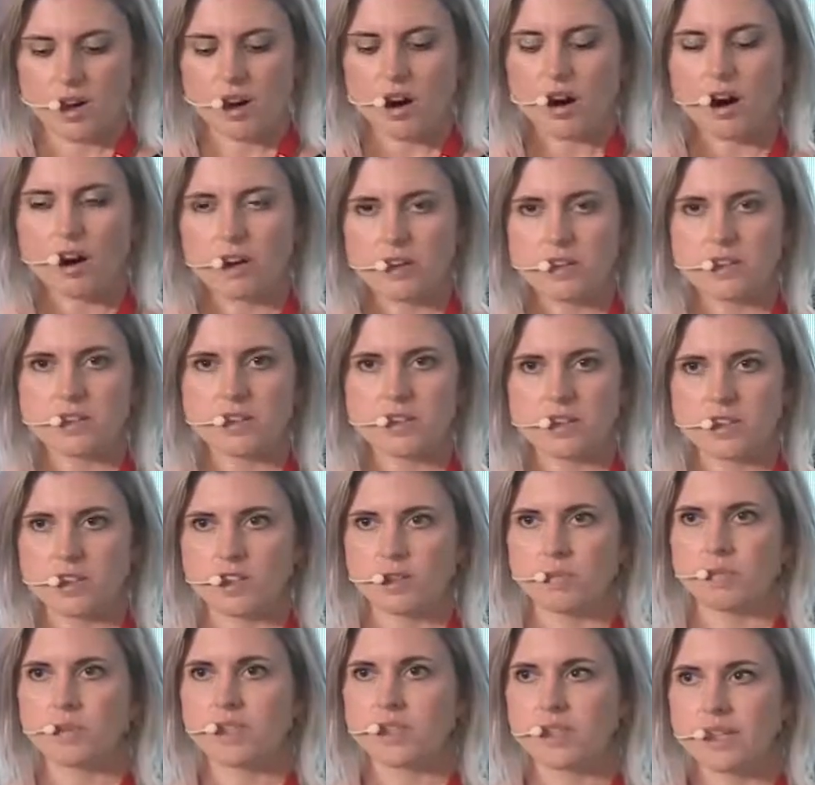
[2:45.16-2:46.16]
Our
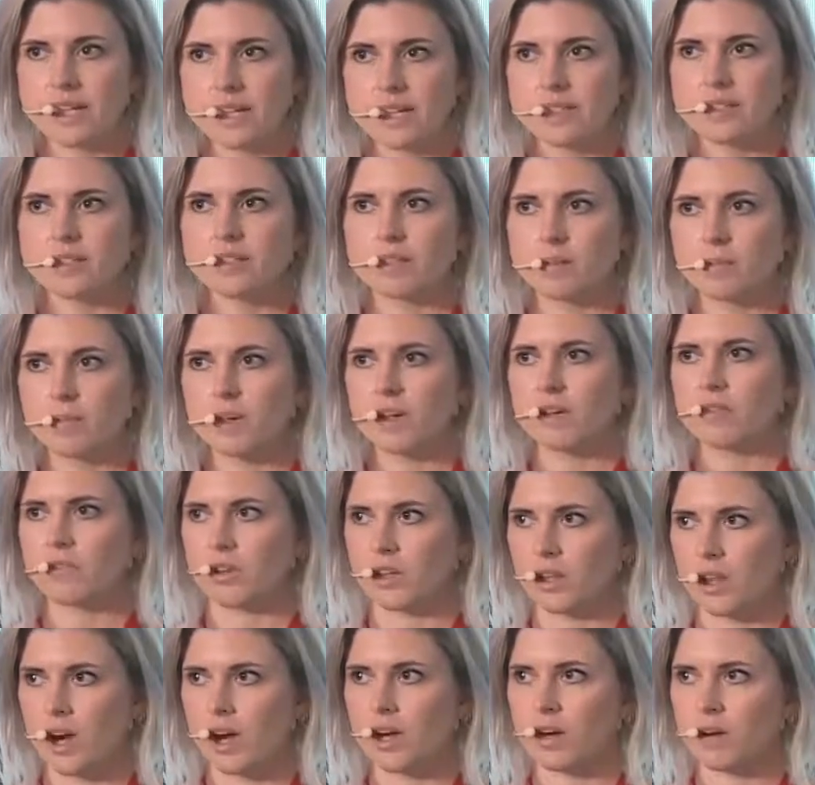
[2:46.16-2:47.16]
systems need to be
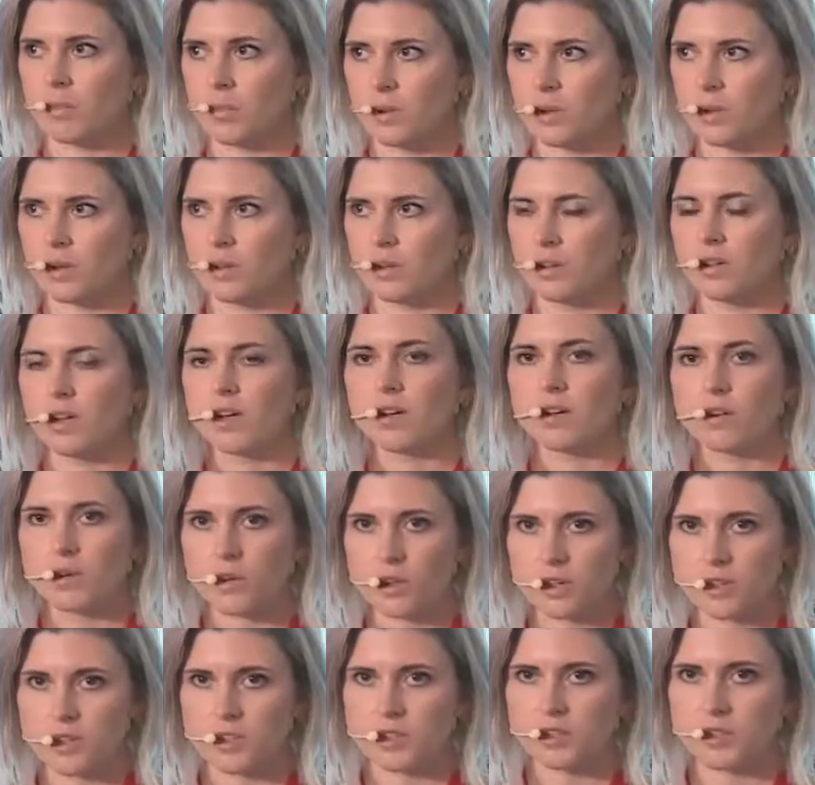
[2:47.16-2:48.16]
reliable in
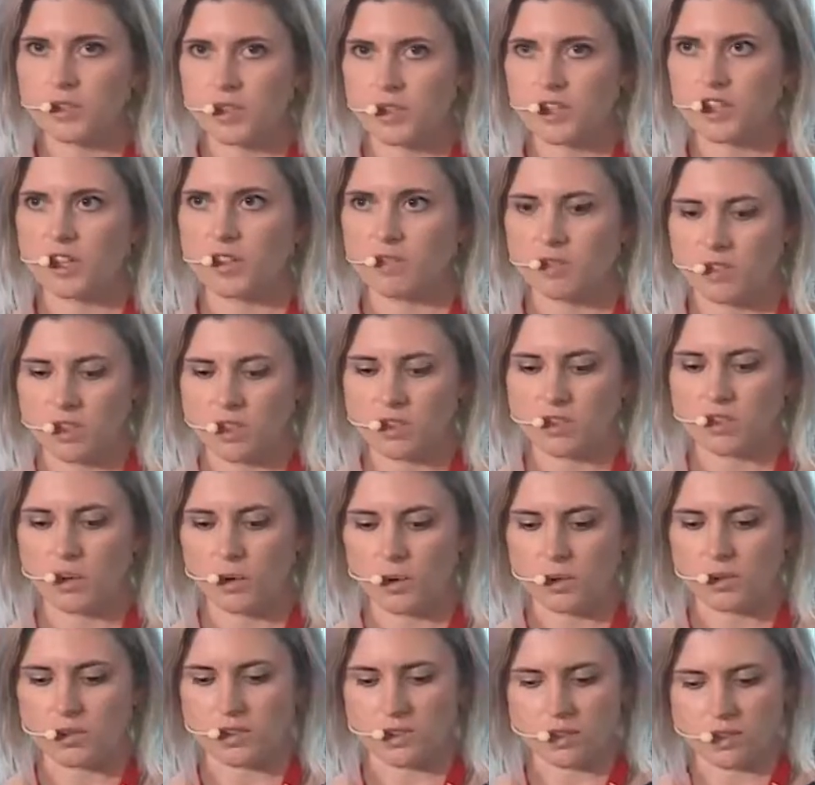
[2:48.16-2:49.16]
order to achieve these
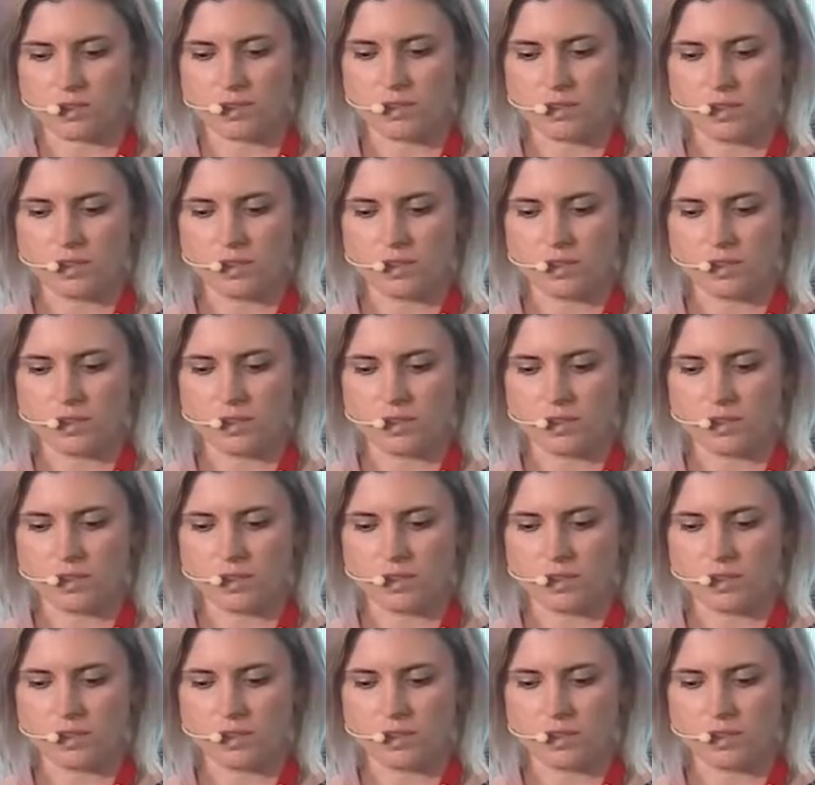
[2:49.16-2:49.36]
goals.